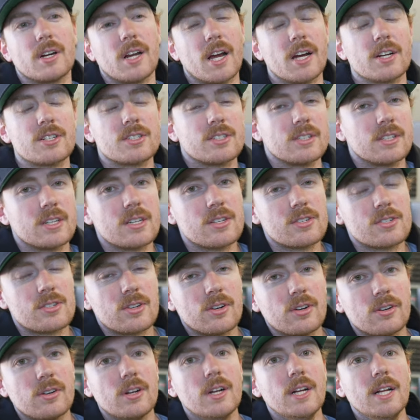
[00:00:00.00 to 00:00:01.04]
it, actually.
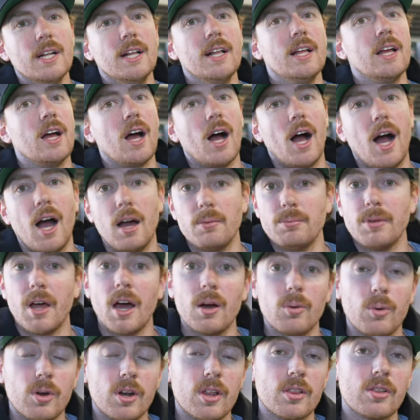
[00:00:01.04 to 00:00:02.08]
So I'm
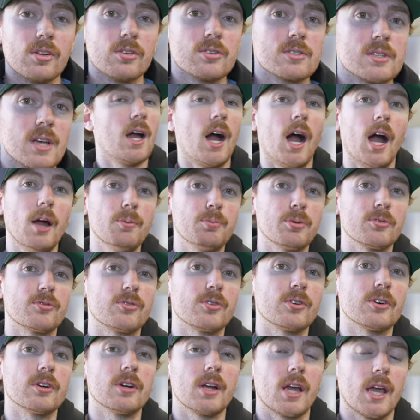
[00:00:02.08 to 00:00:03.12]
not one of those. I
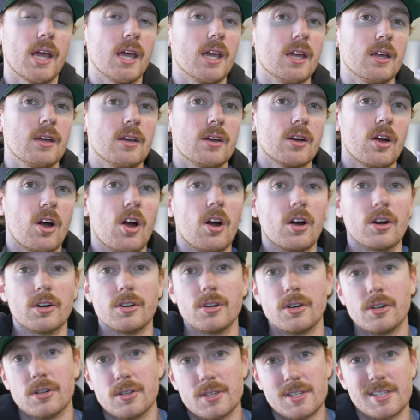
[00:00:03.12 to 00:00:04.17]
prefer a
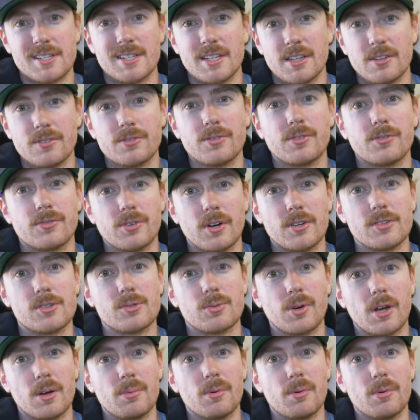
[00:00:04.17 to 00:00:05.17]
harder, stiff front sway